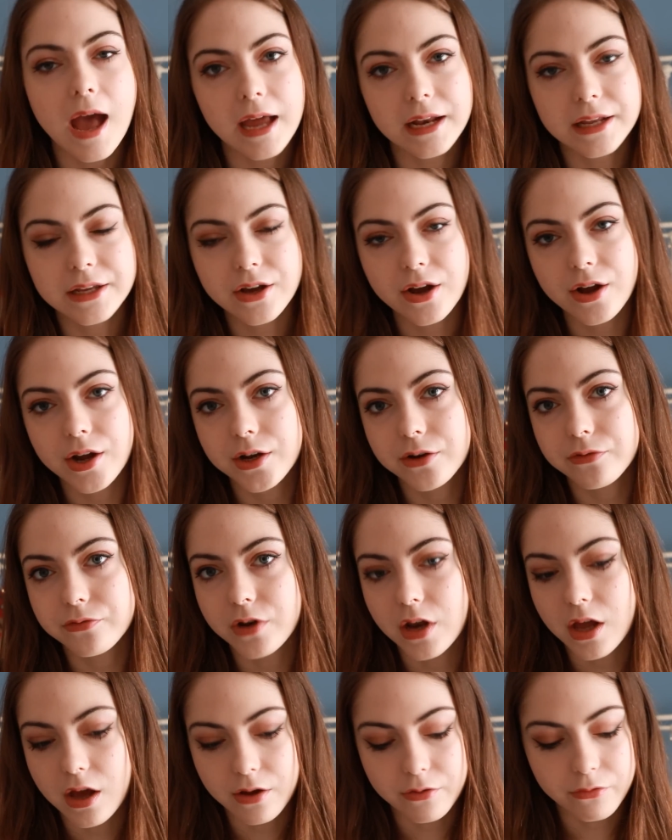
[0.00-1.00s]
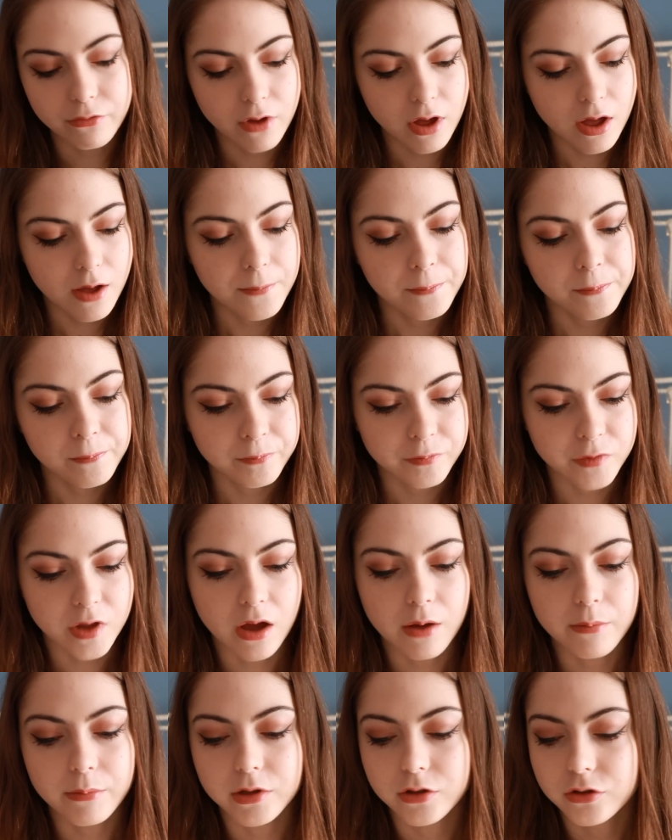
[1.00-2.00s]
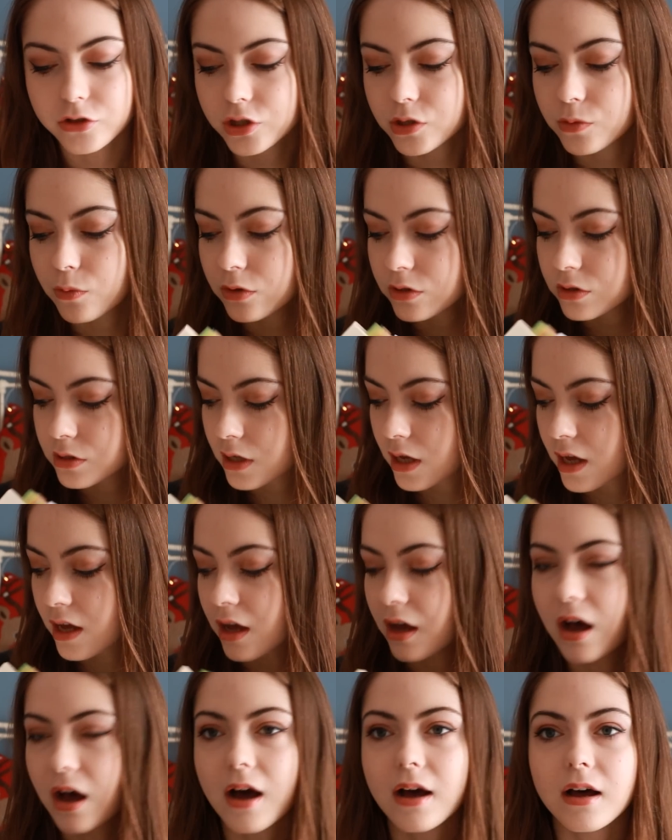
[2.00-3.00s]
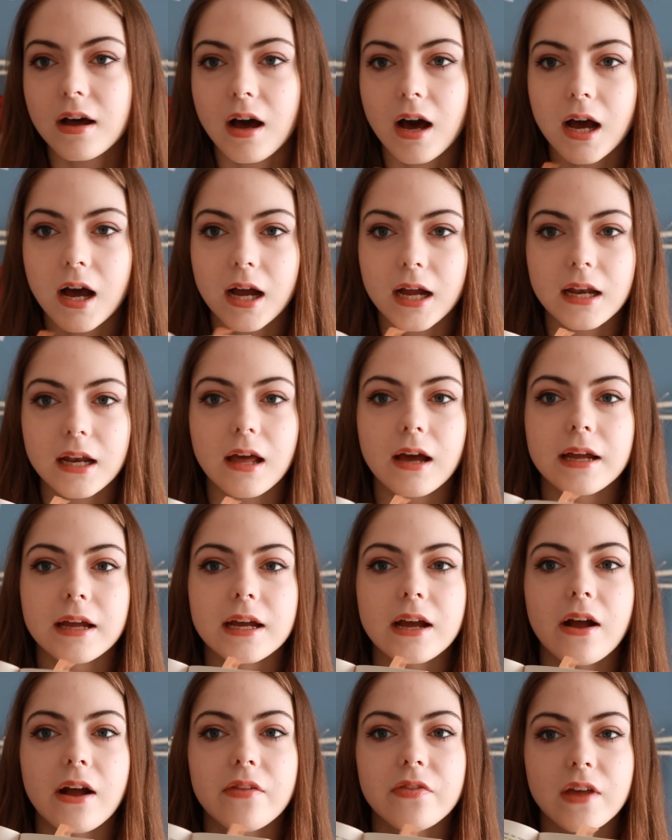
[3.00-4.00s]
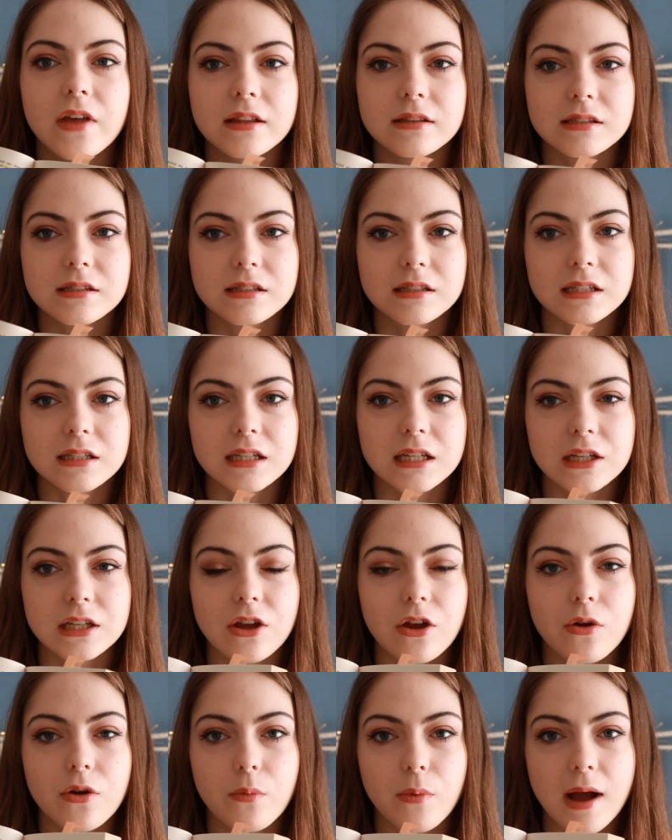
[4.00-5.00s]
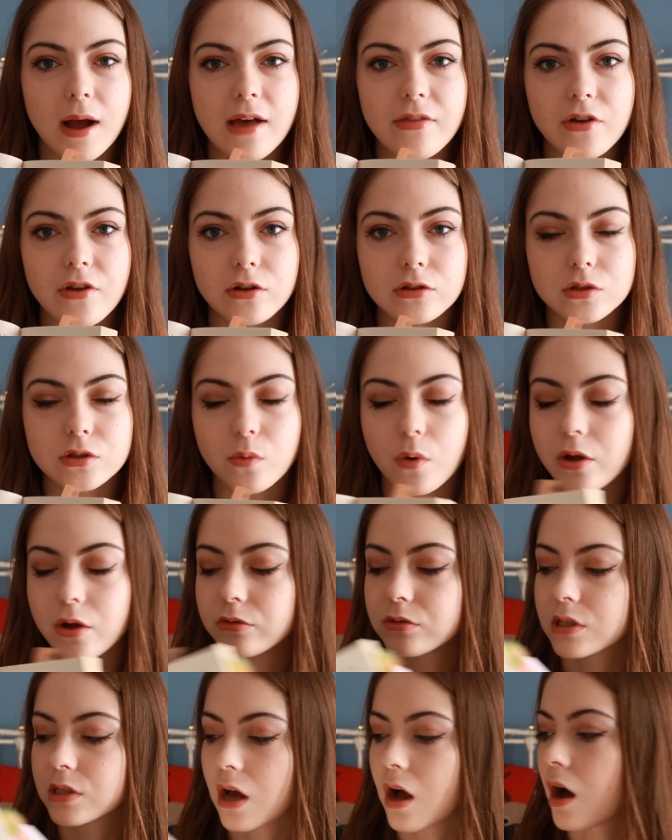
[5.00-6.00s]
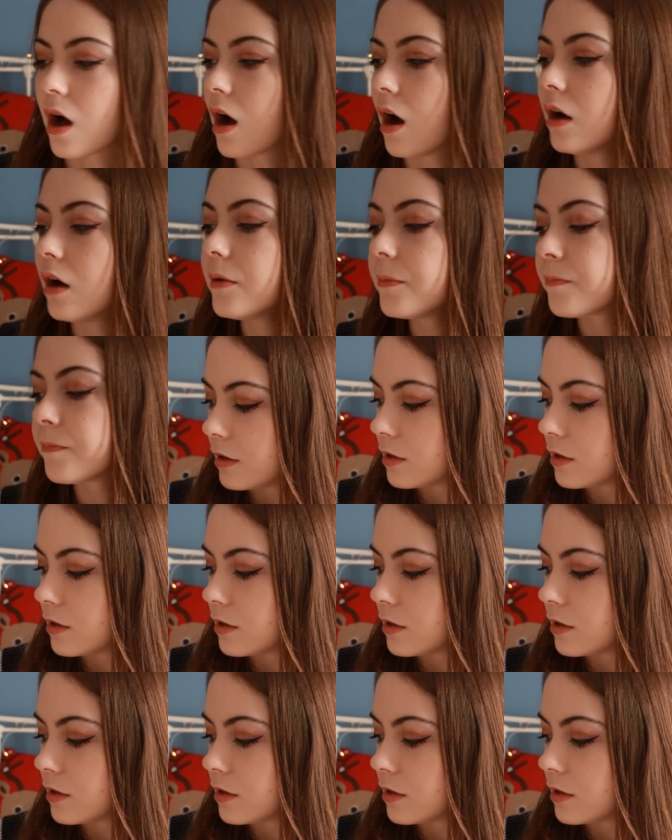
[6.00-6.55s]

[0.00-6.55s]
any kind of love, you just want to highlight and then sticky note where those quotes are.